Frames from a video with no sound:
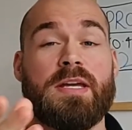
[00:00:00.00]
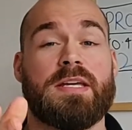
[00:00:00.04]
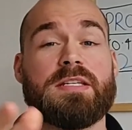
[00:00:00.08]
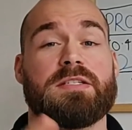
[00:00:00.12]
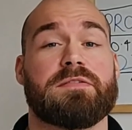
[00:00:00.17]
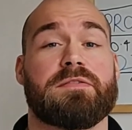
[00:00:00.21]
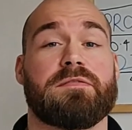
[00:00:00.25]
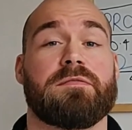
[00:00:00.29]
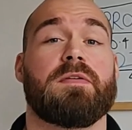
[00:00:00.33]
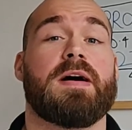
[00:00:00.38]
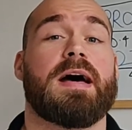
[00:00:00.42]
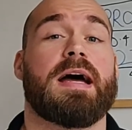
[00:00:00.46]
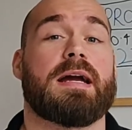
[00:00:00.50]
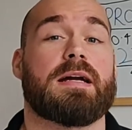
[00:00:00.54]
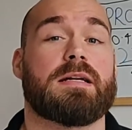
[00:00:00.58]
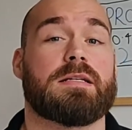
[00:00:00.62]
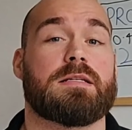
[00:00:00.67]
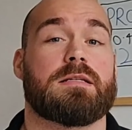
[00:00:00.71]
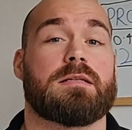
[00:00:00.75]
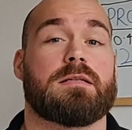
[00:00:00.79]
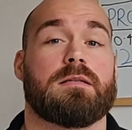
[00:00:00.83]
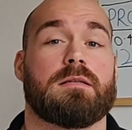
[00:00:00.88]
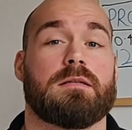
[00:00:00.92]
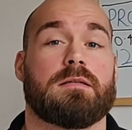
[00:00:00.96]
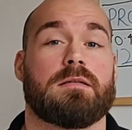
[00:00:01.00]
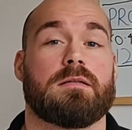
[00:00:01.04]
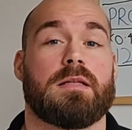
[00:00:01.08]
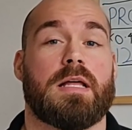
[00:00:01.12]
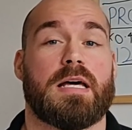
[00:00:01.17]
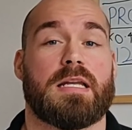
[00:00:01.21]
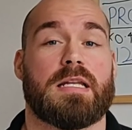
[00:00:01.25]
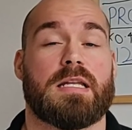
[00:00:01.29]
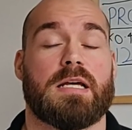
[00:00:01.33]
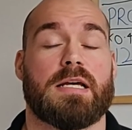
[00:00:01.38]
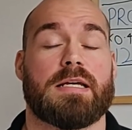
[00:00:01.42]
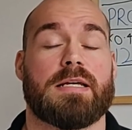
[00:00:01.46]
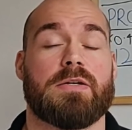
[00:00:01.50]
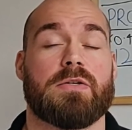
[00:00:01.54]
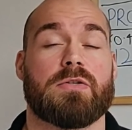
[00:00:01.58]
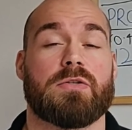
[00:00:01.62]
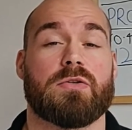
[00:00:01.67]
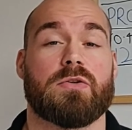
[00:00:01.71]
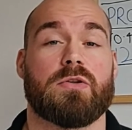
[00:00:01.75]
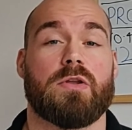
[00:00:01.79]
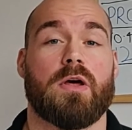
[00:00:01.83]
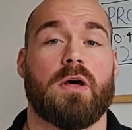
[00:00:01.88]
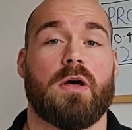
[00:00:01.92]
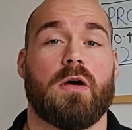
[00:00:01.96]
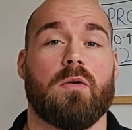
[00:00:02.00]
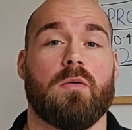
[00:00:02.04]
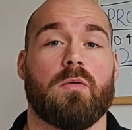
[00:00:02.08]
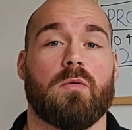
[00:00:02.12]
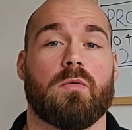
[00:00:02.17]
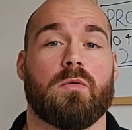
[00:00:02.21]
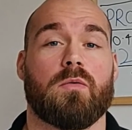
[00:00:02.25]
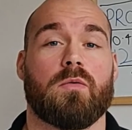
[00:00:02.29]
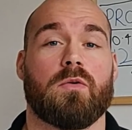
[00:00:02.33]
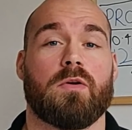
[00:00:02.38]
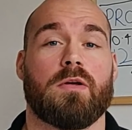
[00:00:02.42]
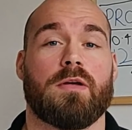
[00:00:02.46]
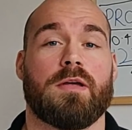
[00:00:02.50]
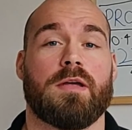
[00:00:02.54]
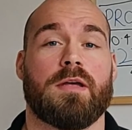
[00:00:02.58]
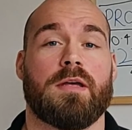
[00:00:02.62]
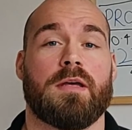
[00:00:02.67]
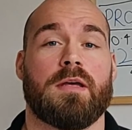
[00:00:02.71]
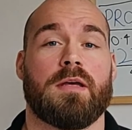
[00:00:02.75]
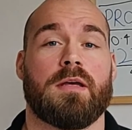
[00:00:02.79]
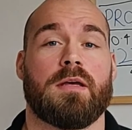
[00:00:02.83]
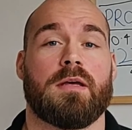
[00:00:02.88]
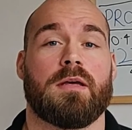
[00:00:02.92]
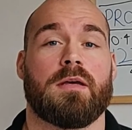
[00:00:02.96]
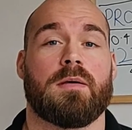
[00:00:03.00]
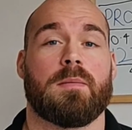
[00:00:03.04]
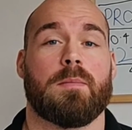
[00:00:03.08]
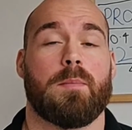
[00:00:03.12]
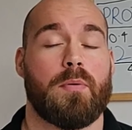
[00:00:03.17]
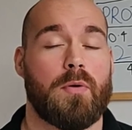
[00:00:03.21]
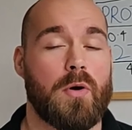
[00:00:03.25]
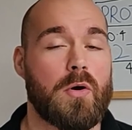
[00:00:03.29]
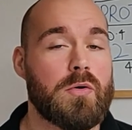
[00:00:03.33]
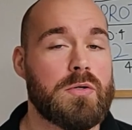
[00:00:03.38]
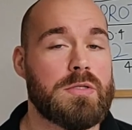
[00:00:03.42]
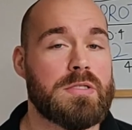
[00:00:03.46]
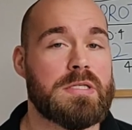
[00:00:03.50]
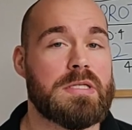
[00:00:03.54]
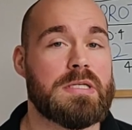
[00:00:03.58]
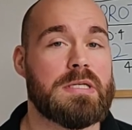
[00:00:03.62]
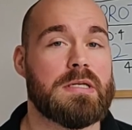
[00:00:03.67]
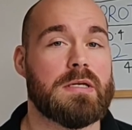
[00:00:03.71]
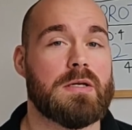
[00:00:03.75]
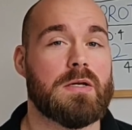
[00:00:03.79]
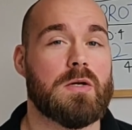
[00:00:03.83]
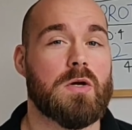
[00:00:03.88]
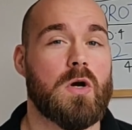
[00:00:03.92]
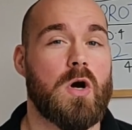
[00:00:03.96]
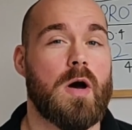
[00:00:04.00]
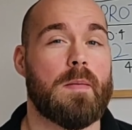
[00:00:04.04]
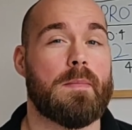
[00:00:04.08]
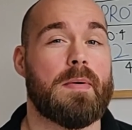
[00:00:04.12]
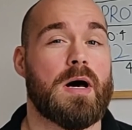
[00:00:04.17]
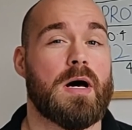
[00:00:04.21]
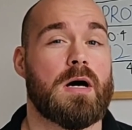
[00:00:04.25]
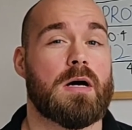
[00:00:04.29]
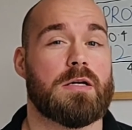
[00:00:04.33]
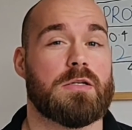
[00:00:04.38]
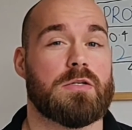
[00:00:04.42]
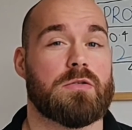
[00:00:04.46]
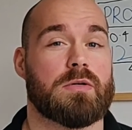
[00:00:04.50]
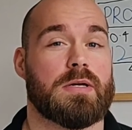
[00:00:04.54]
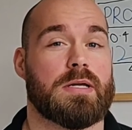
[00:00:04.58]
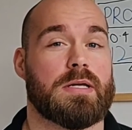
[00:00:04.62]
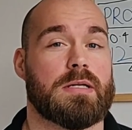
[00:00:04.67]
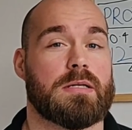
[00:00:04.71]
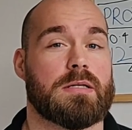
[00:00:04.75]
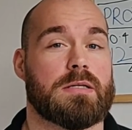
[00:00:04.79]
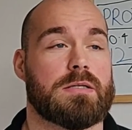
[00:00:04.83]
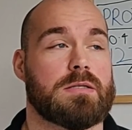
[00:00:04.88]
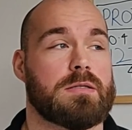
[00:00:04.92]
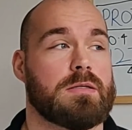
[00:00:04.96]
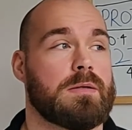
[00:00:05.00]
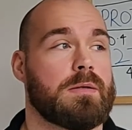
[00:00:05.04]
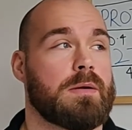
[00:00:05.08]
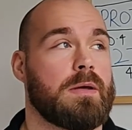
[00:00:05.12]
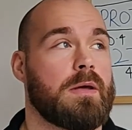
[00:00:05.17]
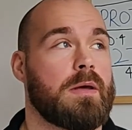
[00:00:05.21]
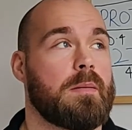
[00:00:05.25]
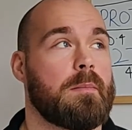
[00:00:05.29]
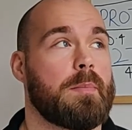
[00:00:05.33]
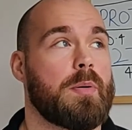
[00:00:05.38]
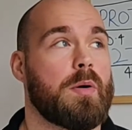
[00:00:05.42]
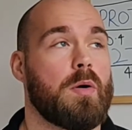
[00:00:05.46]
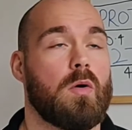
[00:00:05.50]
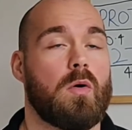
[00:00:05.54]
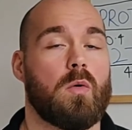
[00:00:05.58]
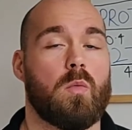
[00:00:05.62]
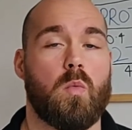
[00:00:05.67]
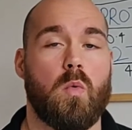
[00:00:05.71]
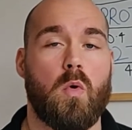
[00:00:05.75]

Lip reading: here's a fact that I'd like you to know. Protein and carbohydrates, per